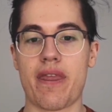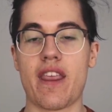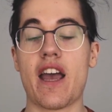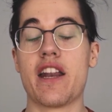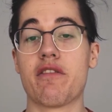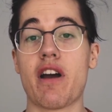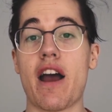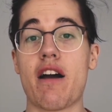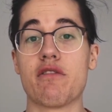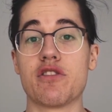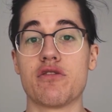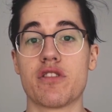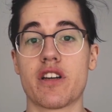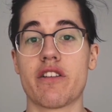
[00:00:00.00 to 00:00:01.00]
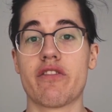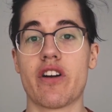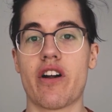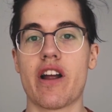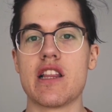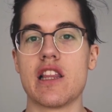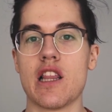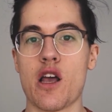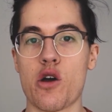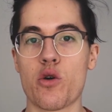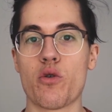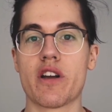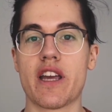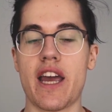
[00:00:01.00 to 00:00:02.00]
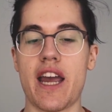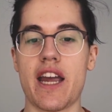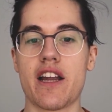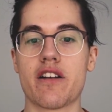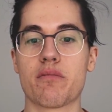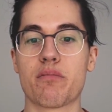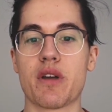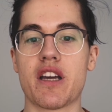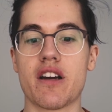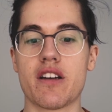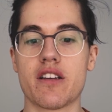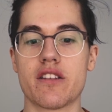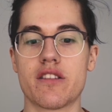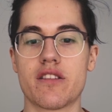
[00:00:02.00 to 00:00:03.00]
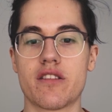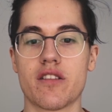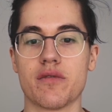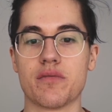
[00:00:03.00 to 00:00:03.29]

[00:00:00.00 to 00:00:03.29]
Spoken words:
Anyway, I was using a very low gain because